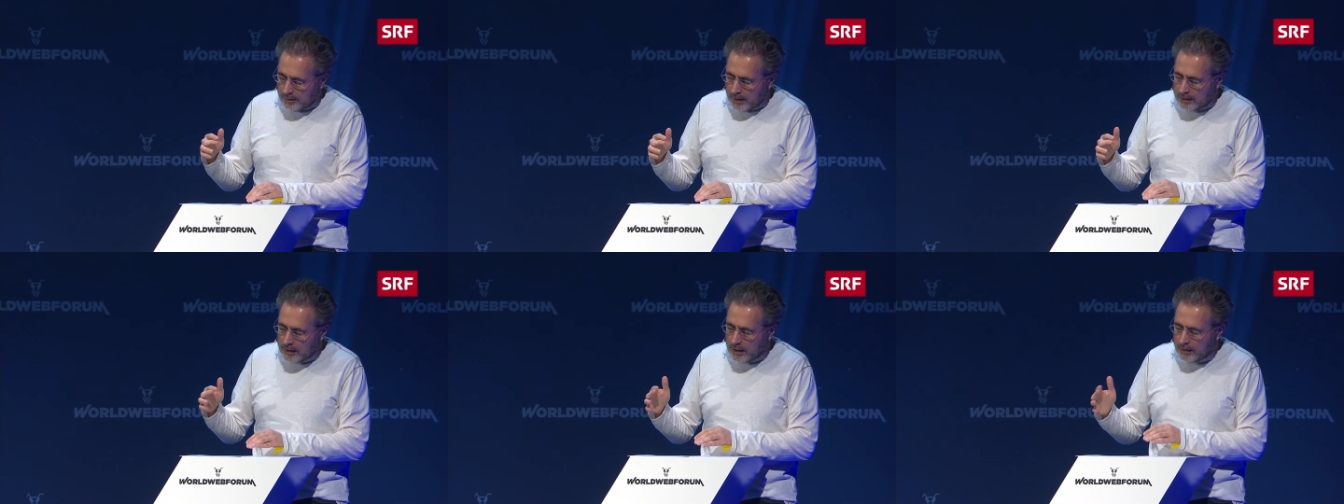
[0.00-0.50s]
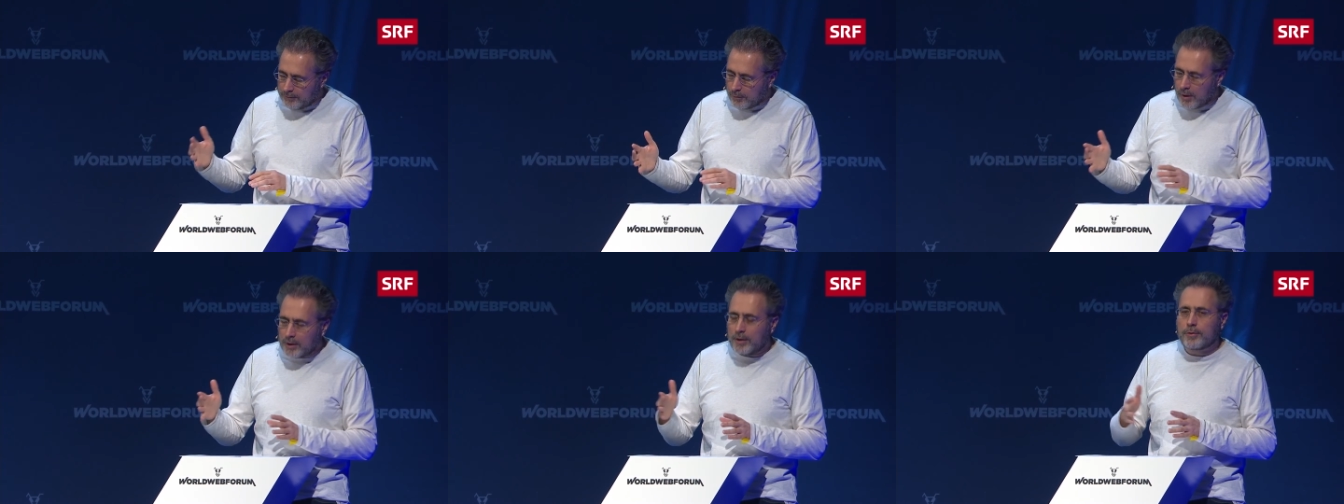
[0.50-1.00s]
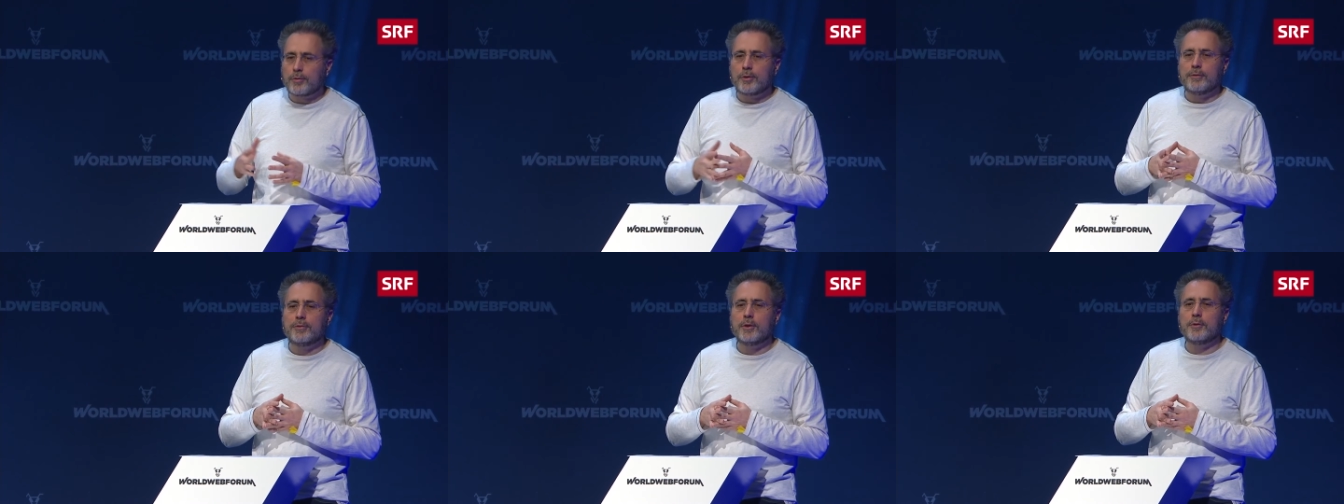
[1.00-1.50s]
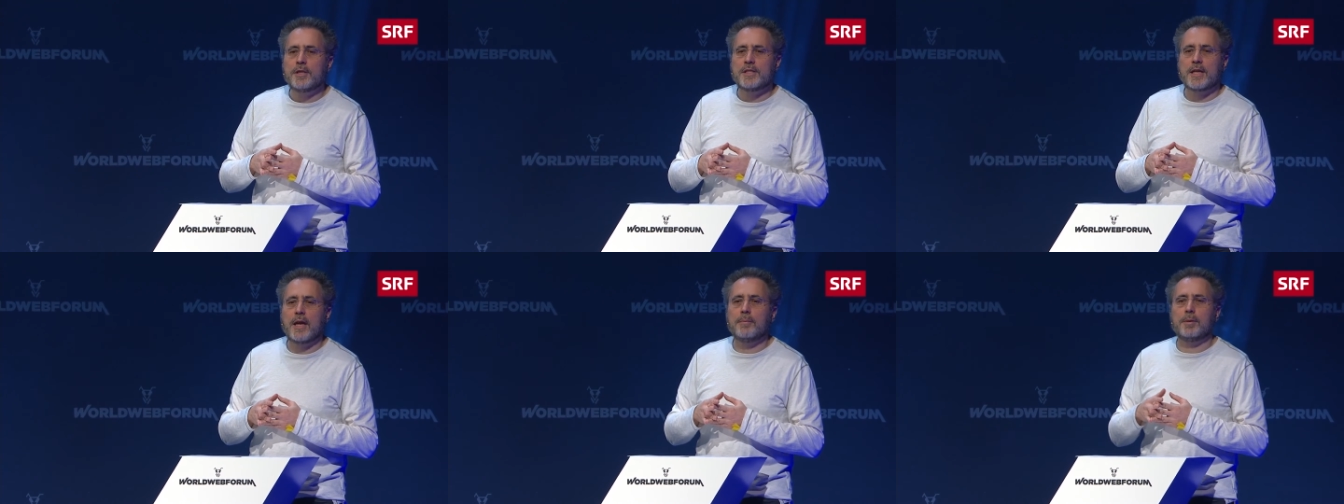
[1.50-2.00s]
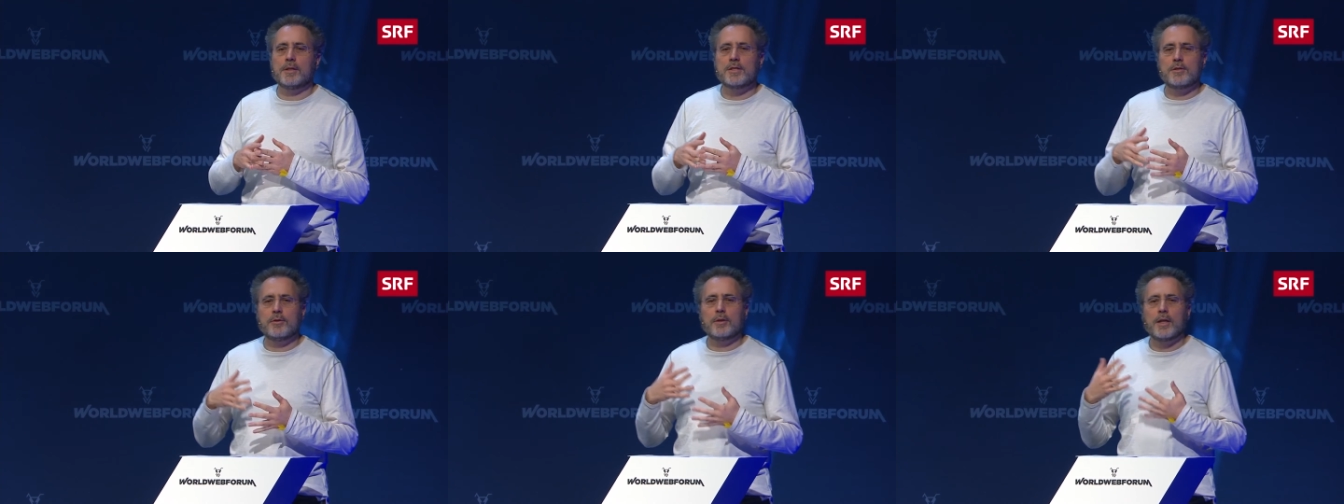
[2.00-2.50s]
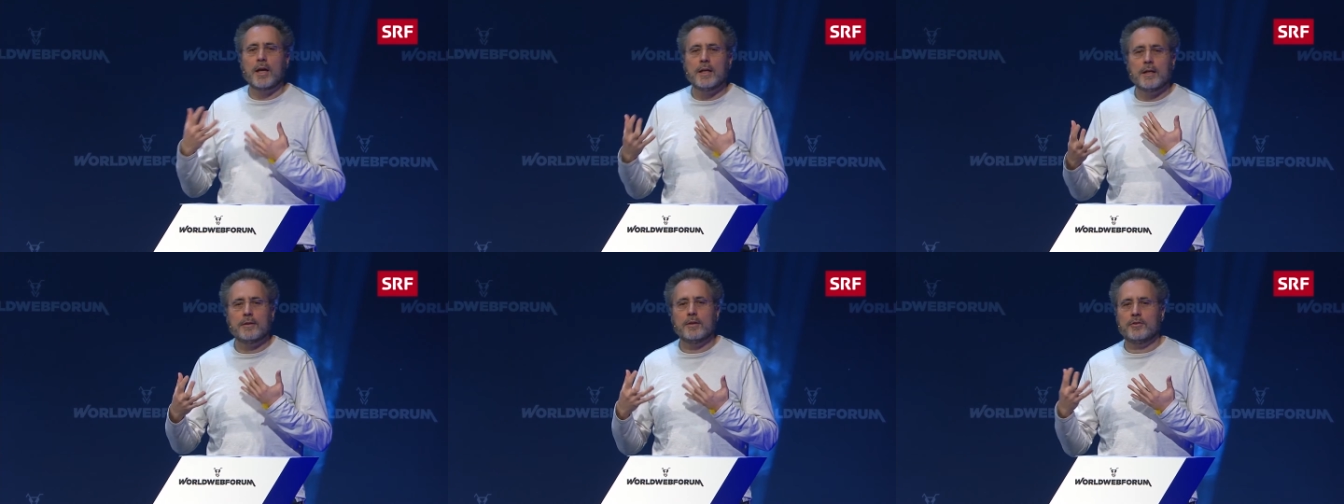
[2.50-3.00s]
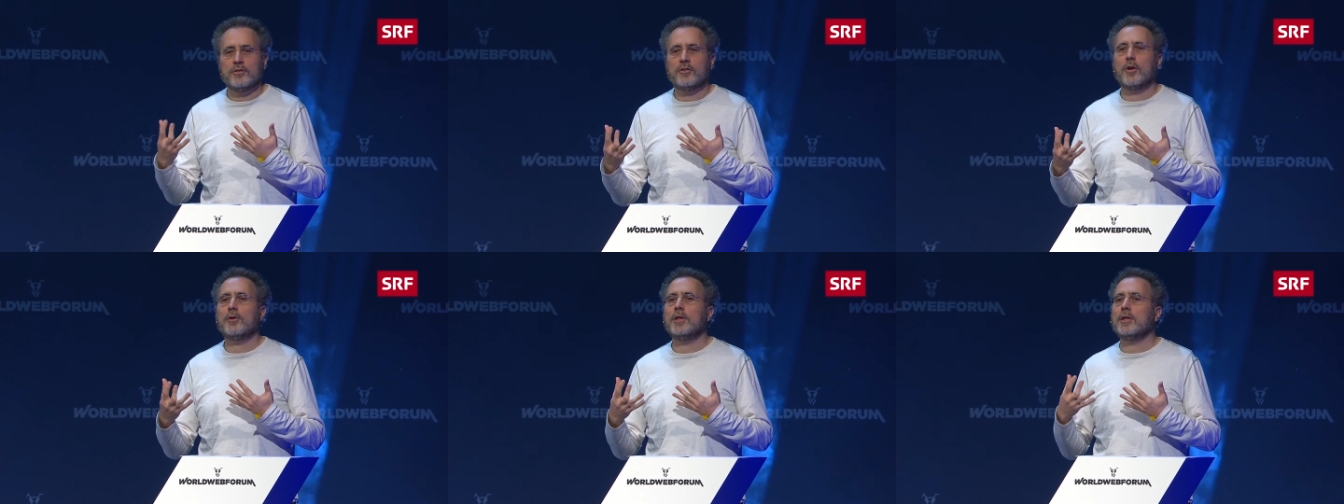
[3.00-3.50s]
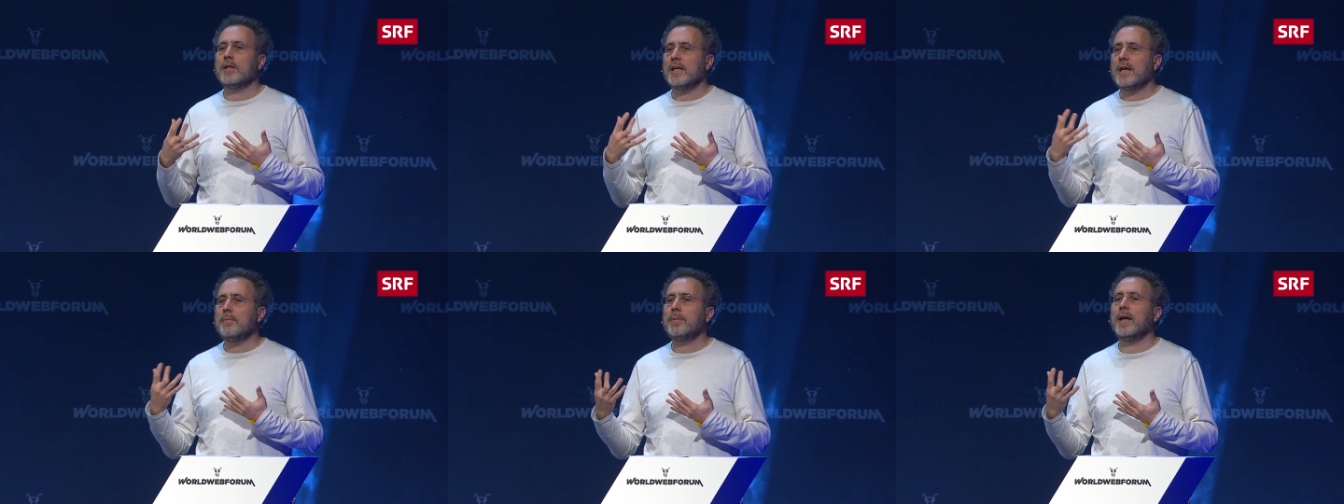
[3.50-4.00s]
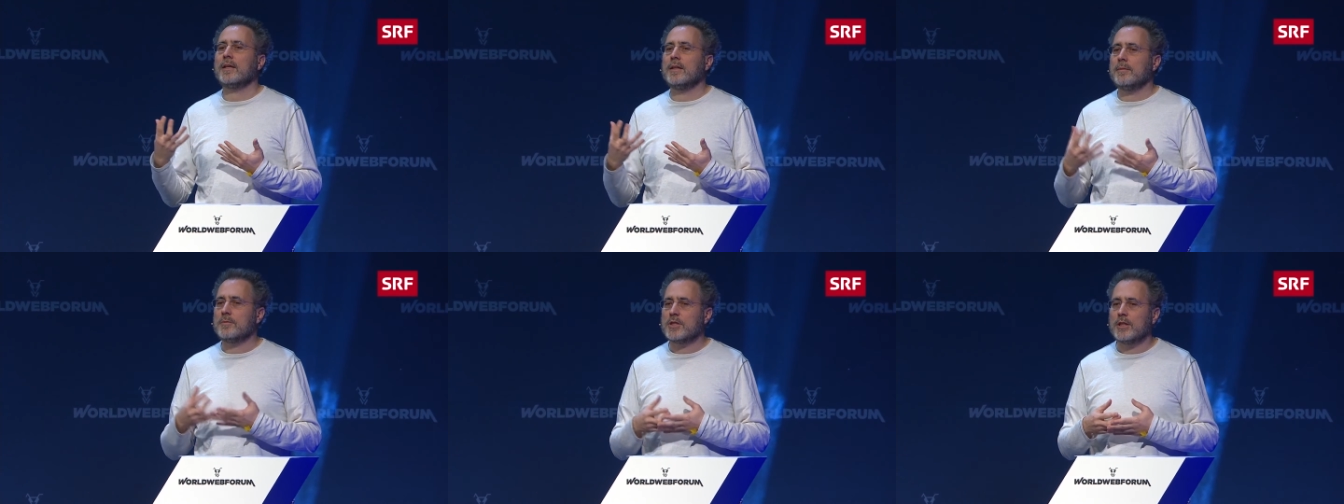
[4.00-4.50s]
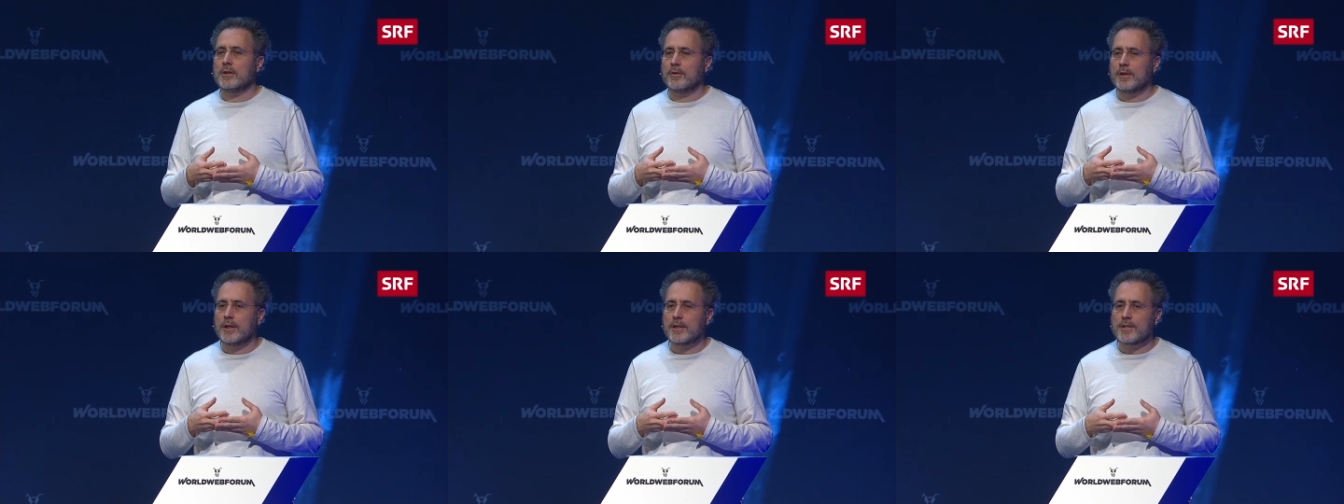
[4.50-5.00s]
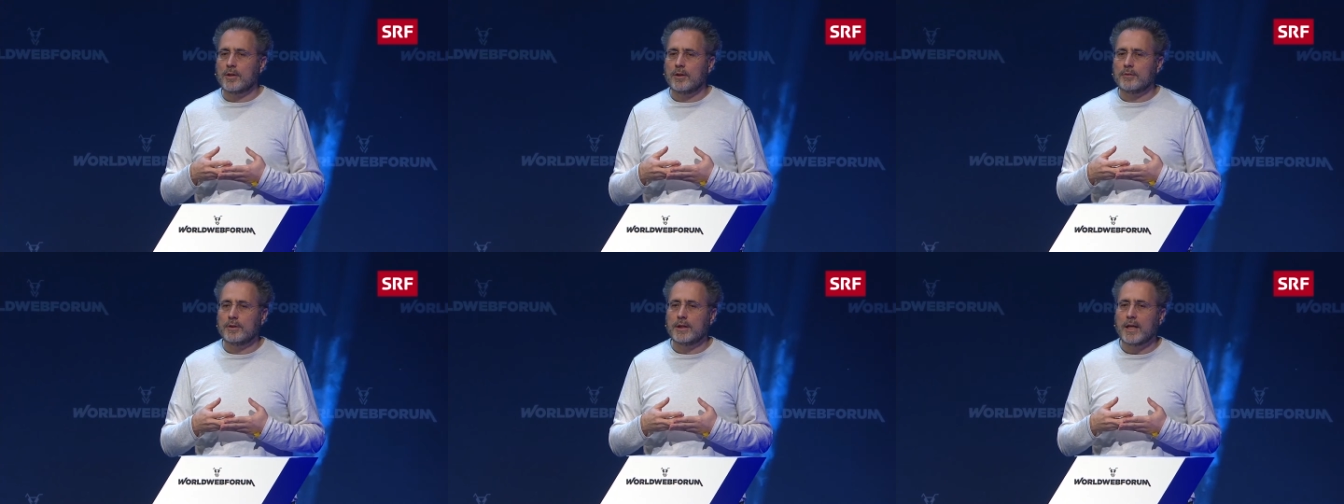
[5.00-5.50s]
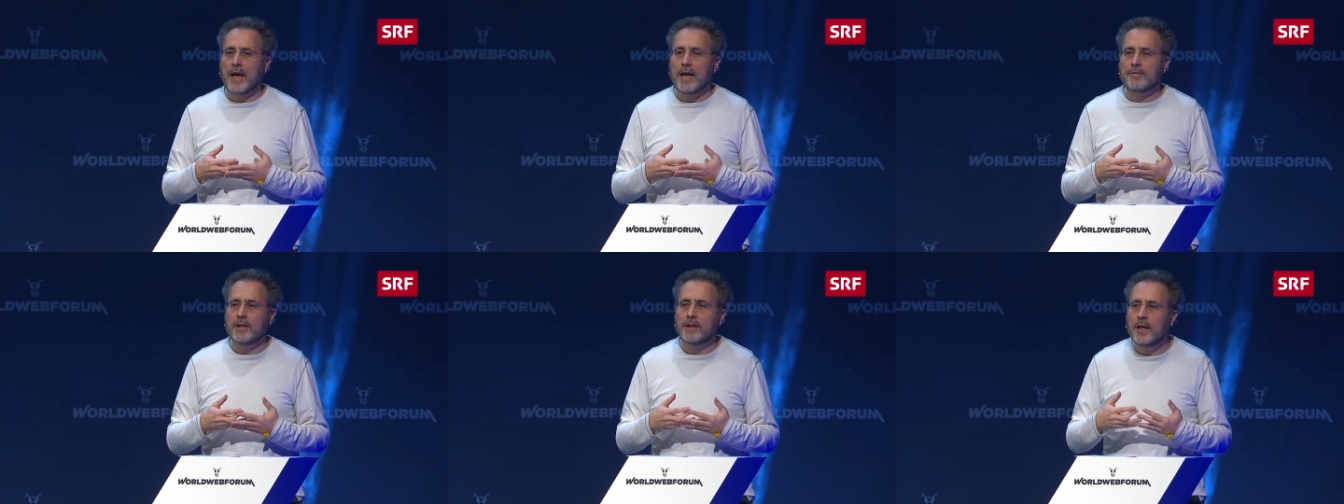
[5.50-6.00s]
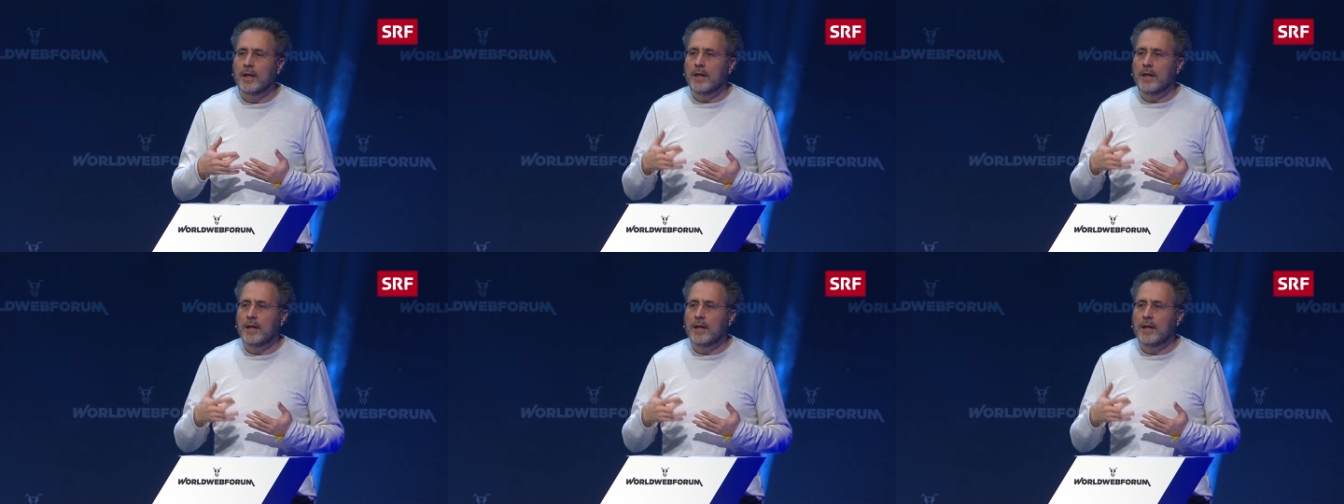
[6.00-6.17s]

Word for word: I'll, I'll, walk you through a few examples to kind of show you the impact that machine learning is already having